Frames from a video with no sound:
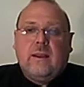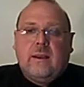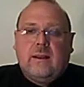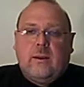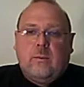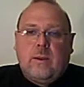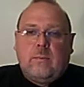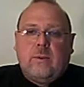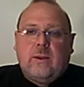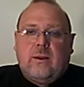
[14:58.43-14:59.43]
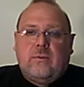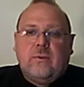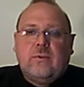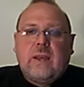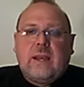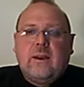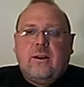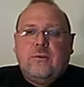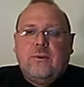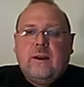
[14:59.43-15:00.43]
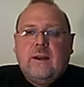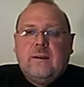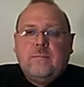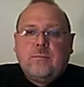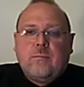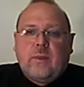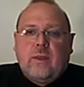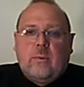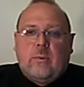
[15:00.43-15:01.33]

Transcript: You know, people often think of the